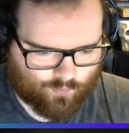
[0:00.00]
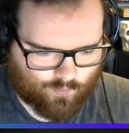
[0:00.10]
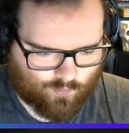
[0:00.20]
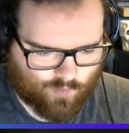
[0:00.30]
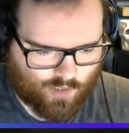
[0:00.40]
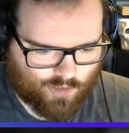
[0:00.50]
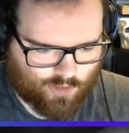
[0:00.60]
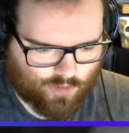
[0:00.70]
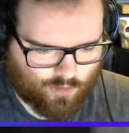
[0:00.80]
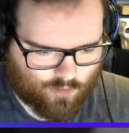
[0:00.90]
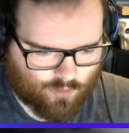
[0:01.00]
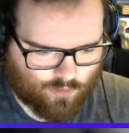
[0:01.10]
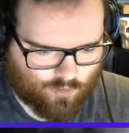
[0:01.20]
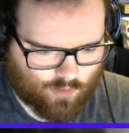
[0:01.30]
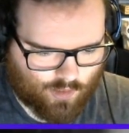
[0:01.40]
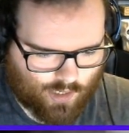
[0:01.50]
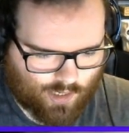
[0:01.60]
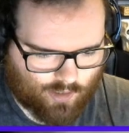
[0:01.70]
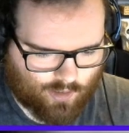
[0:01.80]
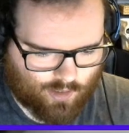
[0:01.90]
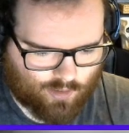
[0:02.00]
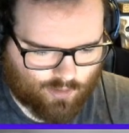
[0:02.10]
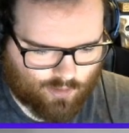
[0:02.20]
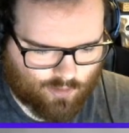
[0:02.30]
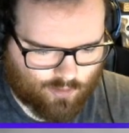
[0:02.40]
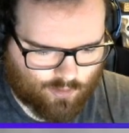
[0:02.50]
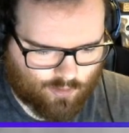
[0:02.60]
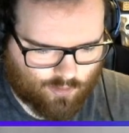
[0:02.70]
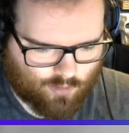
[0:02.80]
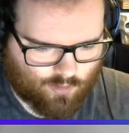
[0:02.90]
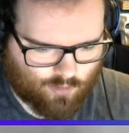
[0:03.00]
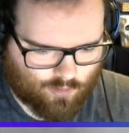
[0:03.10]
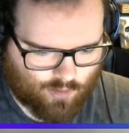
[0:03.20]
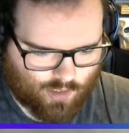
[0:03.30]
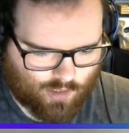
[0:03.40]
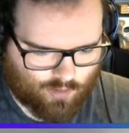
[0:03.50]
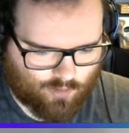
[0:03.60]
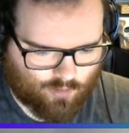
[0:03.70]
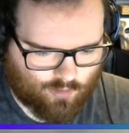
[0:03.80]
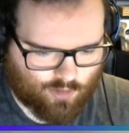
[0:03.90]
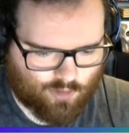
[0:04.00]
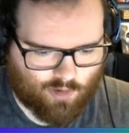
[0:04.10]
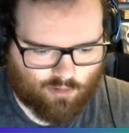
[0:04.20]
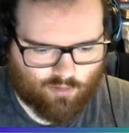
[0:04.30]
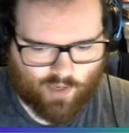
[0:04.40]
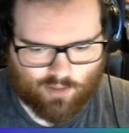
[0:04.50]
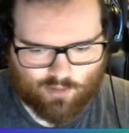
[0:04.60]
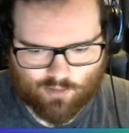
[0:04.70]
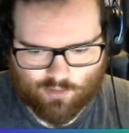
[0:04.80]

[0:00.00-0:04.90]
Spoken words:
which again is 9 square root of x.